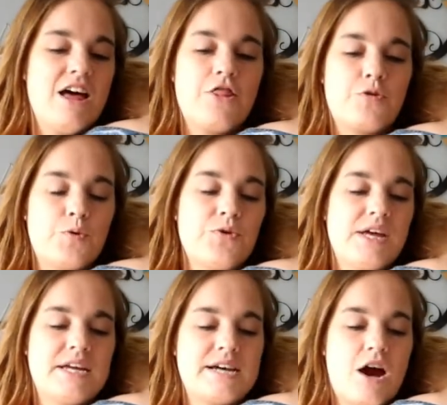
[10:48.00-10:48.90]
through
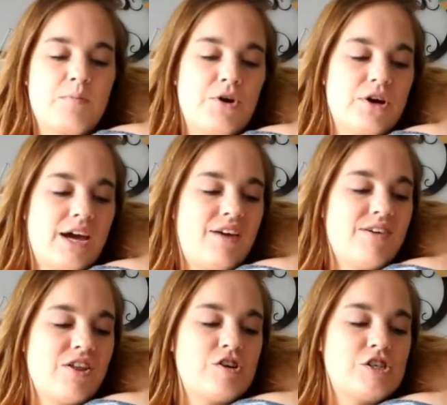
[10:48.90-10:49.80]
the entire book.
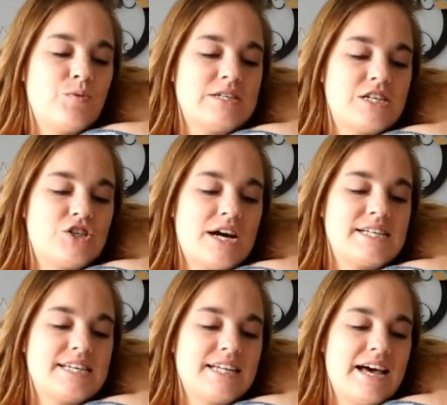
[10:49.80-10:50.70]
Even though she wasn't
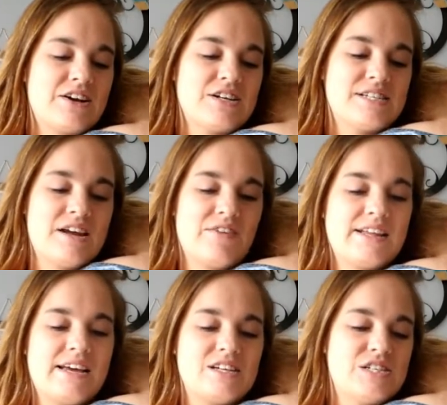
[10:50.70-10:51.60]
tracing letters and
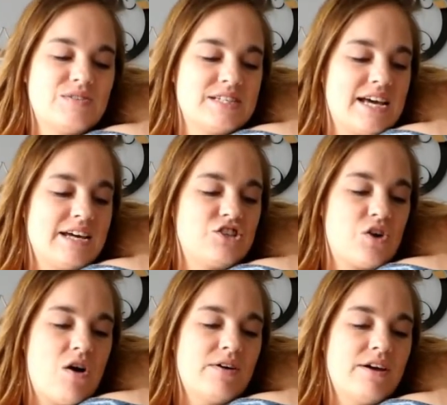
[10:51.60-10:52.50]
everything, she was like
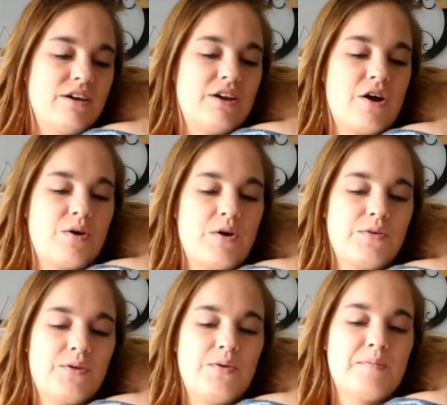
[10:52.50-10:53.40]
drawing, you know, go
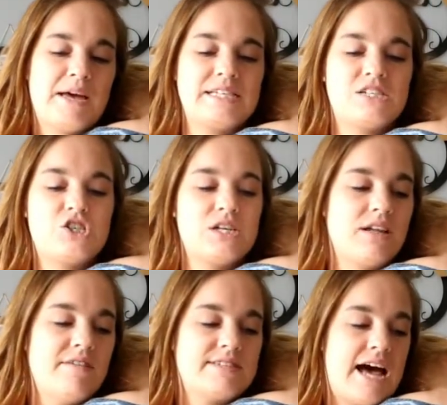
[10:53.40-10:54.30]
through the mazes. She
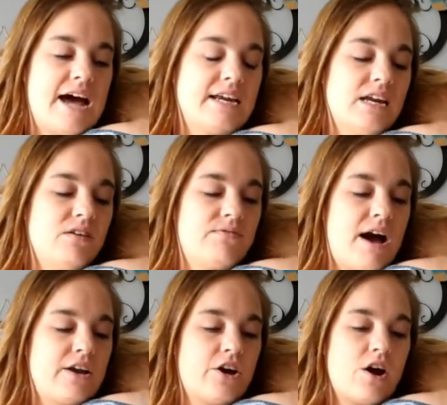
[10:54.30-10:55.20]
loves that. I need to
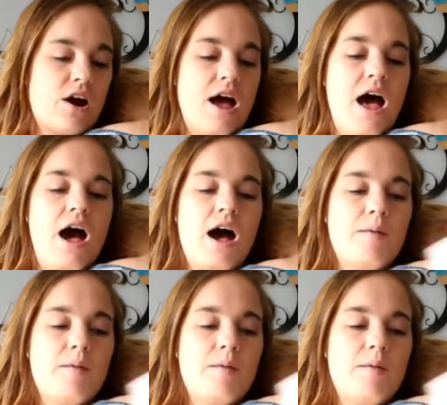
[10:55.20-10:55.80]
find her a